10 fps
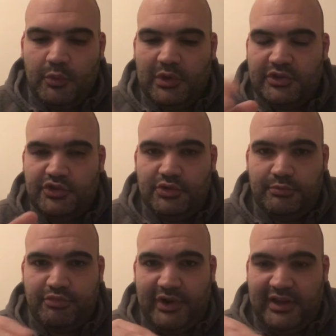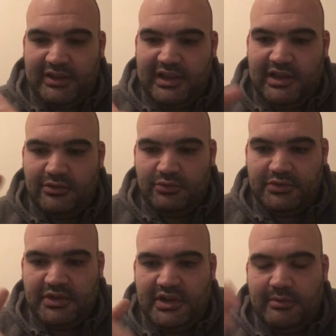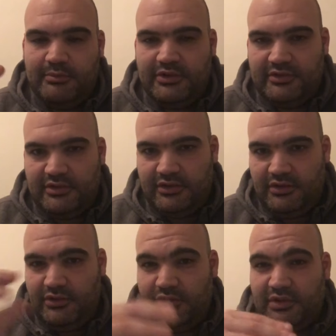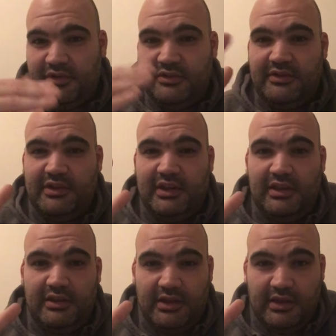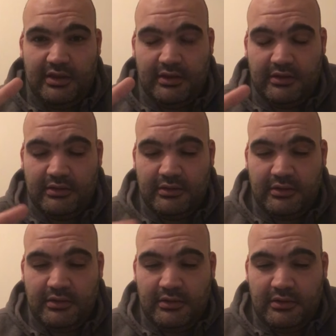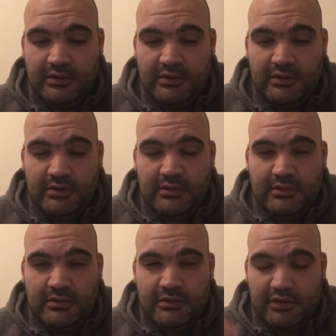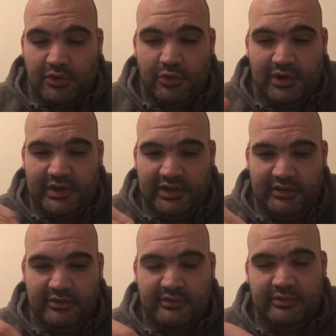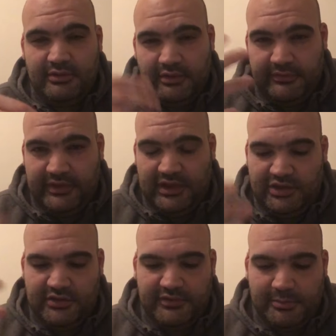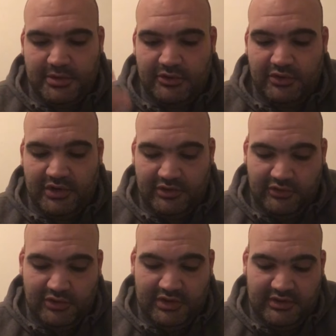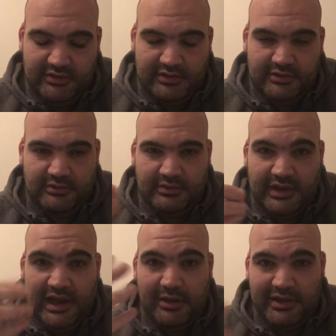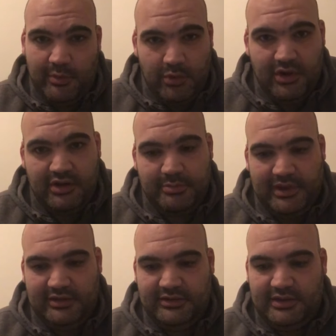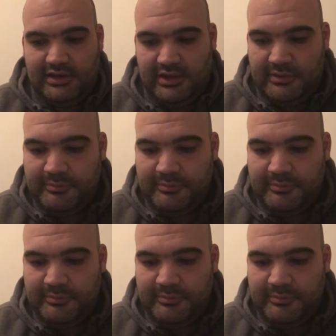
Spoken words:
once you break down all the numbers, and you can see the qualities of each of the Platonic solids and how they work, basically.